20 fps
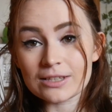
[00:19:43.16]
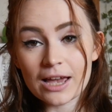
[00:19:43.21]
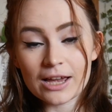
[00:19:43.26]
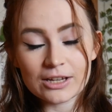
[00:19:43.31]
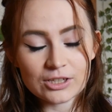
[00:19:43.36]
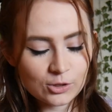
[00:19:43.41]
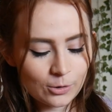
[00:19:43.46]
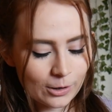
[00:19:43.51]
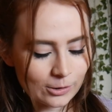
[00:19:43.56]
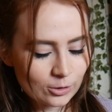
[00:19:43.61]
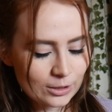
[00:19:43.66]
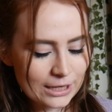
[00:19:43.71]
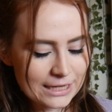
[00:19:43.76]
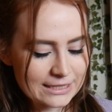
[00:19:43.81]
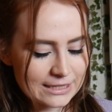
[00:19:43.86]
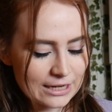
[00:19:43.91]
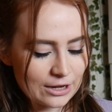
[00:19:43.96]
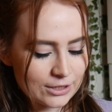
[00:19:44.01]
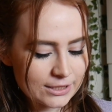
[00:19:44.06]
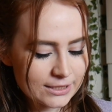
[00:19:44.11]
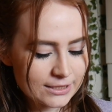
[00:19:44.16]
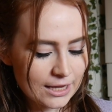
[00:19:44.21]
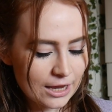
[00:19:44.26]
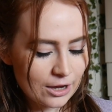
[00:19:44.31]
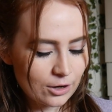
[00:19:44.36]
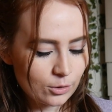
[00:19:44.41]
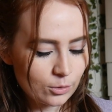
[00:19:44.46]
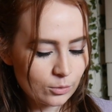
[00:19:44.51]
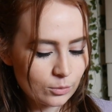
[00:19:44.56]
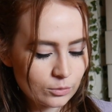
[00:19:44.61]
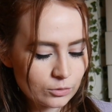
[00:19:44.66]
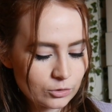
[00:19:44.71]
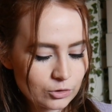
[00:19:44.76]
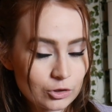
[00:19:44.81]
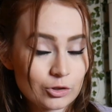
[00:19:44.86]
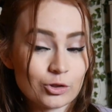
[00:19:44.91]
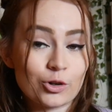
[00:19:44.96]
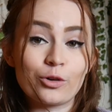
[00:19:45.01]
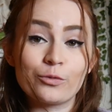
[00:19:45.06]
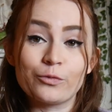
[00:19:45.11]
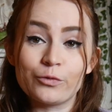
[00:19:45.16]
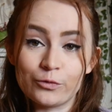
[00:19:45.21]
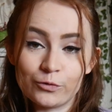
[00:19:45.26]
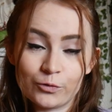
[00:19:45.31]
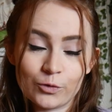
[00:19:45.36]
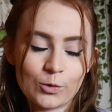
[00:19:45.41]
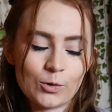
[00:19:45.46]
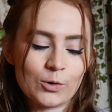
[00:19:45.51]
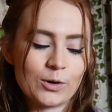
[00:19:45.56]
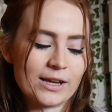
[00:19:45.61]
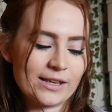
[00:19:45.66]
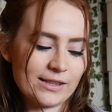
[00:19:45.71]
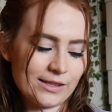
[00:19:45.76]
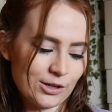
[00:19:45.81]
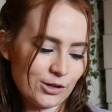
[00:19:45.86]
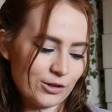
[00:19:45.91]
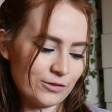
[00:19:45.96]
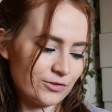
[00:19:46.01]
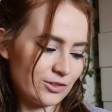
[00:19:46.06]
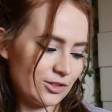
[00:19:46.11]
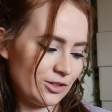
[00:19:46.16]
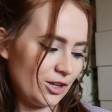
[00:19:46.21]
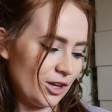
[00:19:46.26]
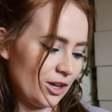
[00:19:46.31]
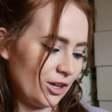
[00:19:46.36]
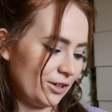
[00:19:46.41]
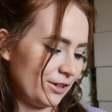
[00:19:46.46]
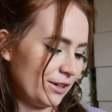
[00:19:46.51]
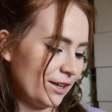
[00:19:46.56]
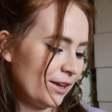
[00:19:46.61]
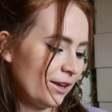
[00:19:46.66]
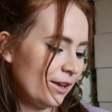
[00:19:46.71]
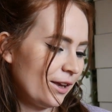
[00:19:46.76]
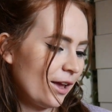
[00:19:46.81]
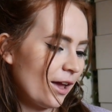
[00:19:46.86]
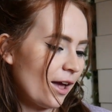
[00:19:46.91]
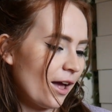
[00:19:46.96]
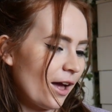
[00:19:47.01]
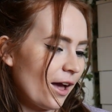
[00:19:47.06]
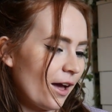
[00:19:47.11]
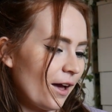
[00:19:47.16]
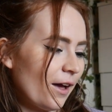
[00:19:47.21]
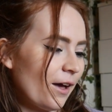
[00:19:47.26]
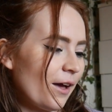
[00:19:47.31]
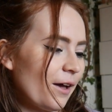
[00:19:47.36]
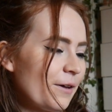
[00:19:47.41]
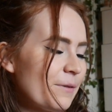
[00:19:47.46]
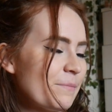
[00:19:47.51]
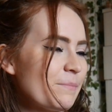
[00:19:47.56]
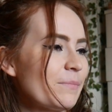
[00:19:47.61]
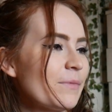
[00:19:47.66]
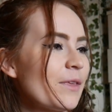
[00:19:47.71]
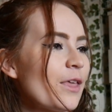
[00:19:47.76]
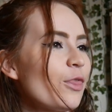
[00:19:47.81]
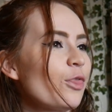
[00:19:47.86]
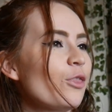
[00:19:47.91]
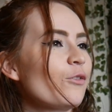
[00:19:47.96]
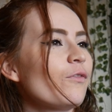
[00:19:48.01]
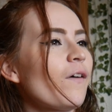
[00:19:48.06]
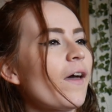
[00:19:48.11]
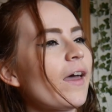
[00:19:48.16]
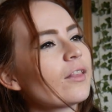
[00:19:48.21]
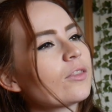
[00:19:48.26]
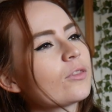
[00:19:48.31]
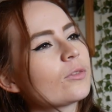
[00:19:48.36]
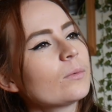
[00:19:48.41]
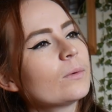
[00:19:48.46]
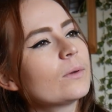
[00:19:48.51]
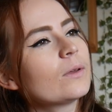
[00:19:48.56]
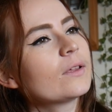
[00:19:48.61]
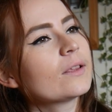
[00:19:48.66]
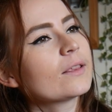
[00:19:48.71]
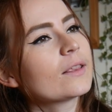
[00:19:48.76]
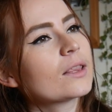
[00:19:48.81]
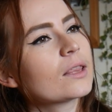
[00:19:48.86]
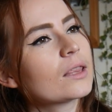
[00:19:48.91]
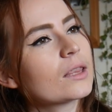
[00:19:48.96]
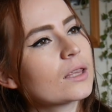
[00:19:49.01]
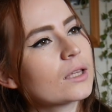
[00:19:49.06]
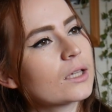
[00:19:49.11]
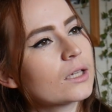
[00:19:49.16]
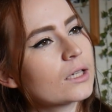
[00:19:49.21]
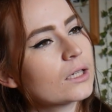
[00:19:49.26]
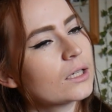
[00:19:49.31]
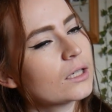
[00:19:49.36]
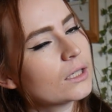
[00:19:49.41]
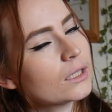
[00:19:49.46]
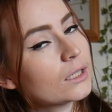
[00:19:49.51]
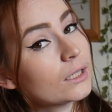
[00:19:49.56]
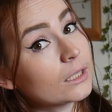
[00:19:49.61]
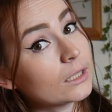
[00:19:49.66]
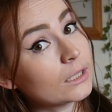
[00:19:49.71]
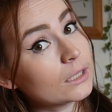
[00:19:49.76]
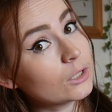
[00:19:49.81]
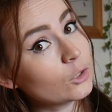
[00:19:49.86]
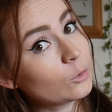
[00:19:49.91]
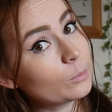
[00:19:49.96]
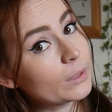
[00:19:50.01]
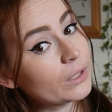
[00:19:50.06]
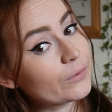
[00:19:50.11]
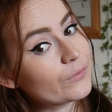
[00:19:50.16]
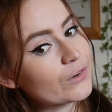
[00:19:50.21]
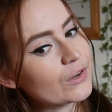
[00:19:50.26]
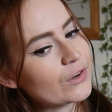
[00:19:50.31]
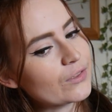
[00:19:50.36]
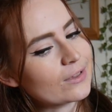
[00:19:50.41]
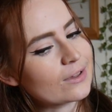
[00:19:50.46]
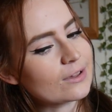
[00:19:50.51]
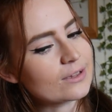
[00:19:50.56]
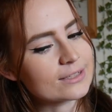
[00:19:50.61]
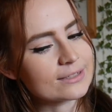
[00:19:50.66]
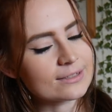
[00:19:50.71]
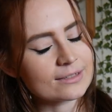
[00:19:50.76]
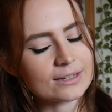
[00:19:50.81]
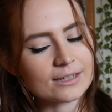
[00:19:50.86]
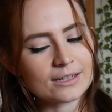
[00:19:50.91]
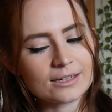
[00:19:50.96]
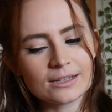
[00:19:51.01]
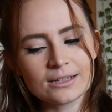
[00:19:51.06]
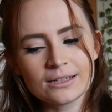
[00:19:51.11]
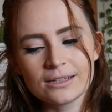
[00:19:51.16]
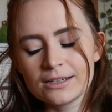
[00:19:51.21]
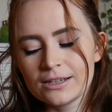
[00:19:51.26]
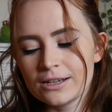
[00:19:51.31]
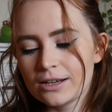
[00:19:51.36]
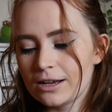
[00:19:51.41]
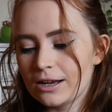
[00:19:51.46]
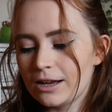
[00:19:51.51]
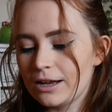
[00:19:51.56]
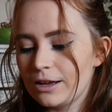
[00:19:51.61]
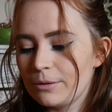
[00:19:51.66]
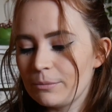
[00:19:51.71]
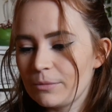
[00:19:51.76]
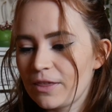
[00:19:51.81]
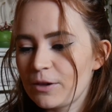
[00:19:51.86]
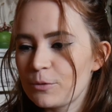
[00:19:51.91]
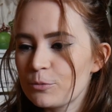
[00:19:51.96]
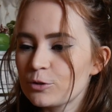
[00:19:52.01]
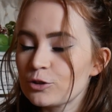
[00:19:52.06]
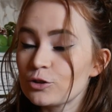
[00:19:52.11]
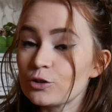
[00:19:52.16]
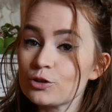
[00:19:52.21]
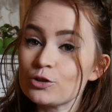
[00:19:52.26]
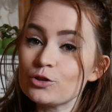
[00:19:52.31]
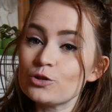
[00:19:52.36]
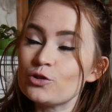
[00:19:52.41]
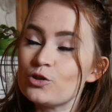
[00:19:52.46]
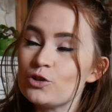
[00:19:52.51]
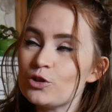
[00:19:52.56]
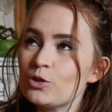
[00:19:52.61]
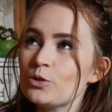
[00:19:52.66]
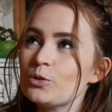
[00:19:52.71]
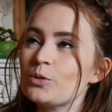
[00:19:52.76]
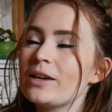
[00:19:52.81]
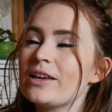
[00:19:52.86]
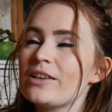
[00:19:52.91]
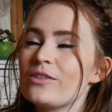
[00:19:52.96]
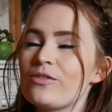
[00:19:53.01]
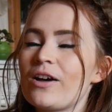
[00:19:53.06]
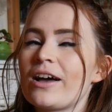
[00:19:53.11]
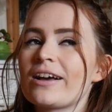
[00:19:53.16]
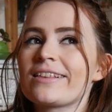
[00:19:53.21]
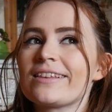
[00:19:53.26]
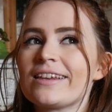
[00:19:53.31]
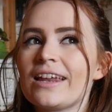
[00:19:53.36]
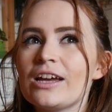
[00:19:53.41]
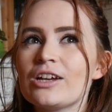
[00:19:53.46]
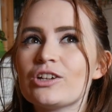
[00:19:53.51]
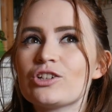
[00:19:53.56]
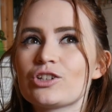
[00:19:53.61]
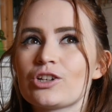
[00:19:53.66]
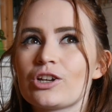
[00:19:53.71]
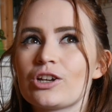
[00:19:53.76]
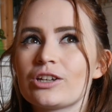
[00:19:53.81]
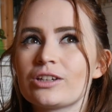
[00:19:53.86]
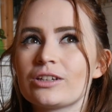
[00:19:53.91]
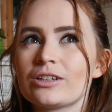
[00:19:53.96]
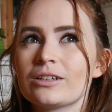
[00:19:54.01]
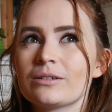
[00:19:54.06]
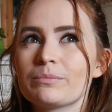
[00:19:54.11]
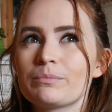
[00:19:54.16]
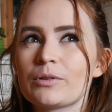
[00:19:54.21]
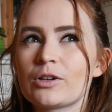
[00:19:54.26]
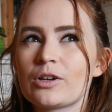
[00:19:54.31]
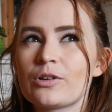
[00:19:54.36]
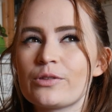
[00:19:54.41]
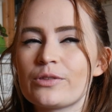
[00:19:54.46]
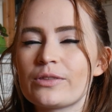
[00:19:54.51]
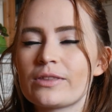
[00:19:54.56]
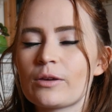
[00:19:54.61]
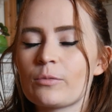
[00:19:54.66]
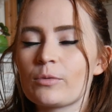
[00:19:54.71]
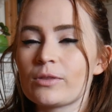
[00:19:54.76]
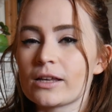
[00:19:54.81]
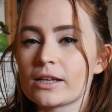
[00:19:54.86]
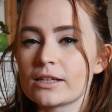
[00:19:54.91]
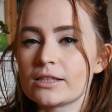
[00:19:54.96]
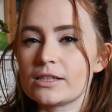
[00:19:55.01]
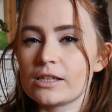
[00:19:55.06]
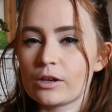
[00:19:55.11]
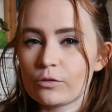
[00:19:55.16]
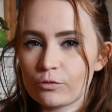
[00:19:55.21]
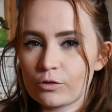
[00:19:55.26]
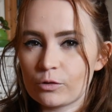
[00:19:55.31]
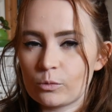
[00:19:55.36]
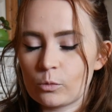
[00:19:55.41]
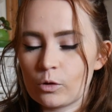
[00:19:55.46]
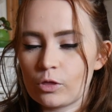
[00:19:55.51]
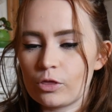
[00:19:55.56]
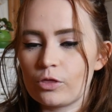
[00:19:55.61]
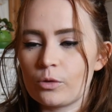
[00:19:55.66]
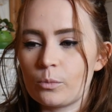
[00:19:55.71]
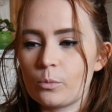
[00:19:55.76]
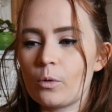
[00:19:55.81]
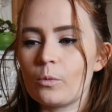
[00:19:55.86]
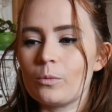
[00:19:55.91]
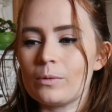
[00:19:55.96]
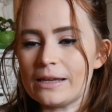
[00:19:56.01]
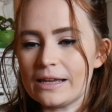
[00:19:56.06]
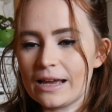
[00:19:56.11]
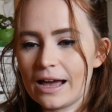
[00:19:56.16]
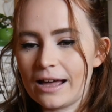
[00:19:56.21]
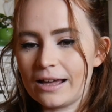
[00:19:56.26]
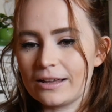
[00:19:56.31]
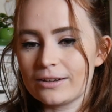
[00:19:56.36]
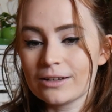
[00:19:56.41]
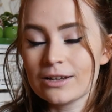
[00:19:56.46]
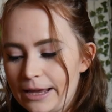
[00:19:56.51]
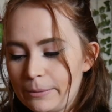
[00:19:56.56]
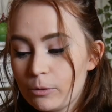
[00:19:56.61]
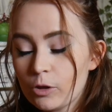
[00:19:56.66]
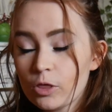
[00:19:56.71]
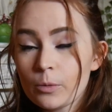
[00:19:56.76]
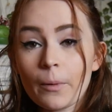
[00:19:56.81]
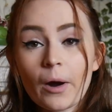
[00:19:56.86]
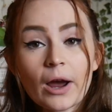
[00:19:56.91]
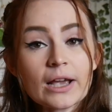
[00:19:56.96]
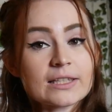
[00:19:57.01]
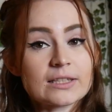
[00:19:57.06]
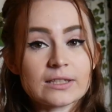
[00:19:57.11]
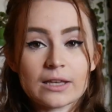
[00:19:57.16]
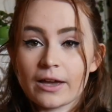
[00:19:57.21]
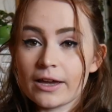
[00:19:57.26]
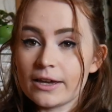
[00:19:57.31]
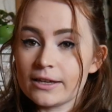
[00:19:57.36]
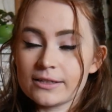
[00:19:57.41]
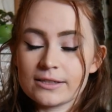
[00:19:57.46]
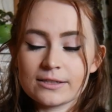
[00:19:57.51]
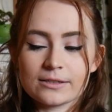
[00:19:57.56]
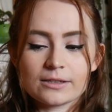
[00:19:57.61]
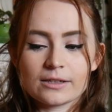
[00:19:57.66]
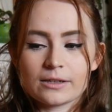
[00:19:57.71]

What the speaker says: actually quite a bit later now. It's now just gone 4 in the afternoon. The vets was a little bit of a disaster. They wouldn't do his vaccination because it was like a different one than what we had. But on the bright side,